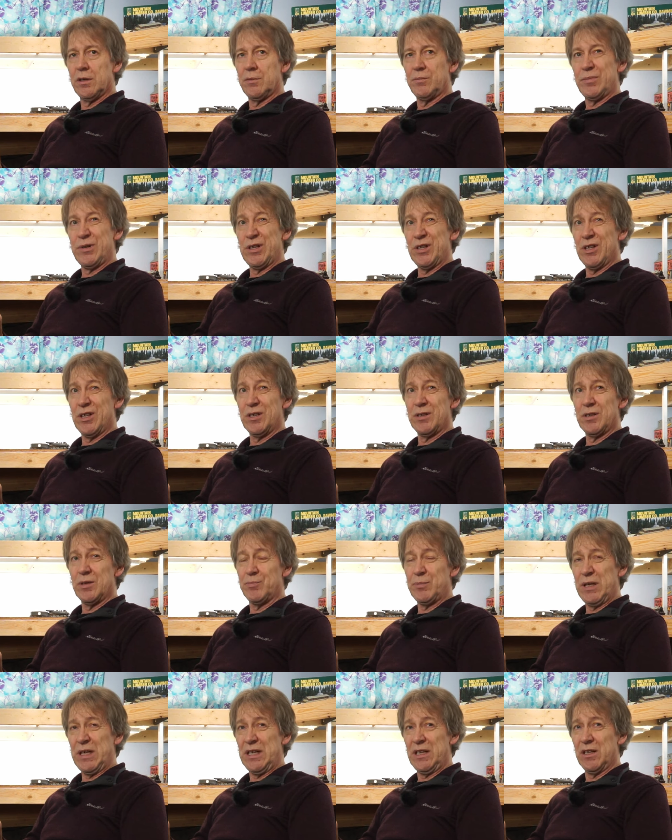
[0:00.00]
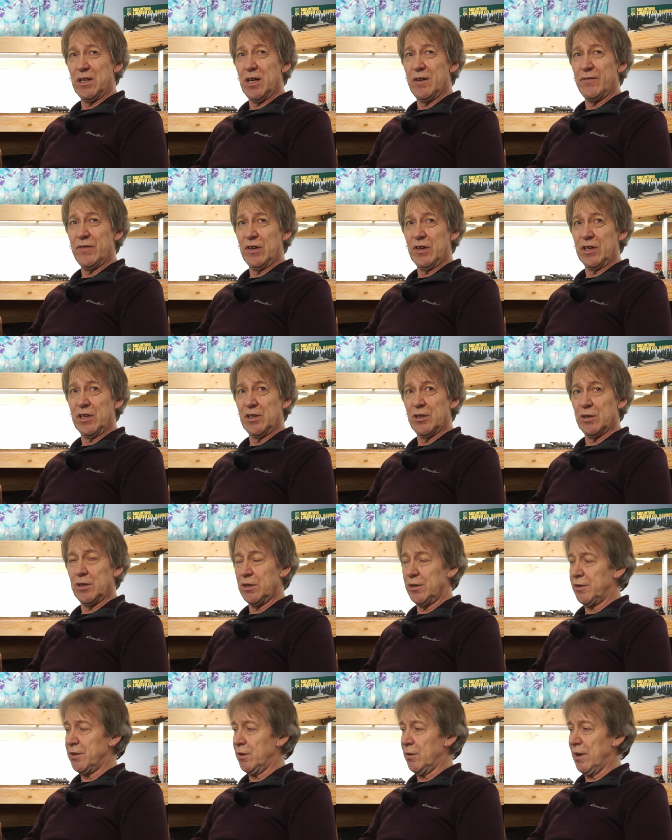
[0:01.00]
And beyond being not very
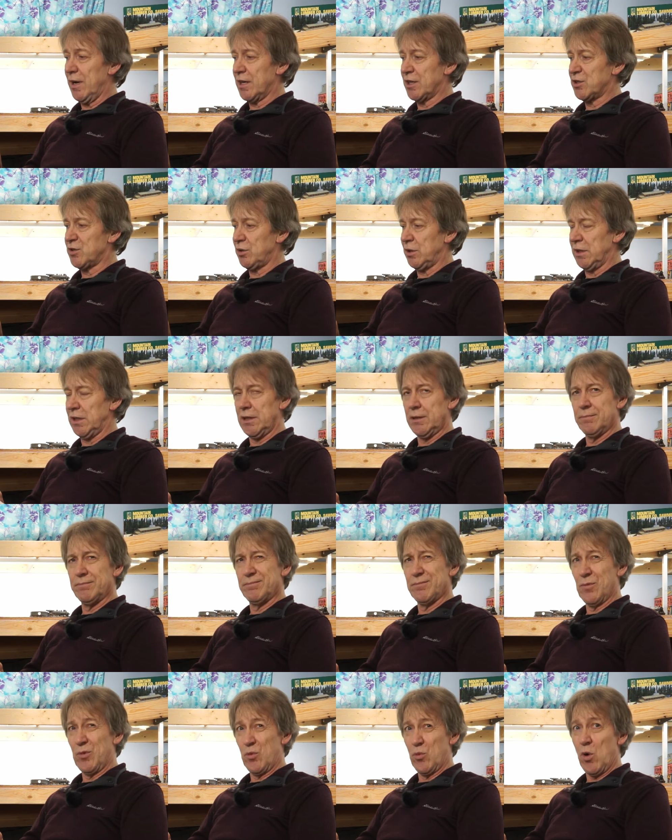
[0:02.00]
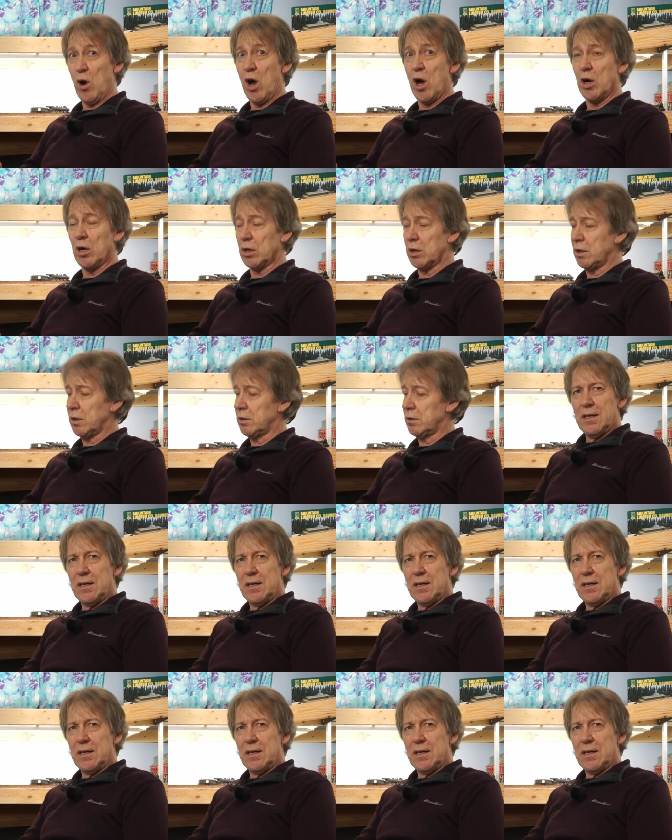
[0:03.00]
good, they're actually wrong.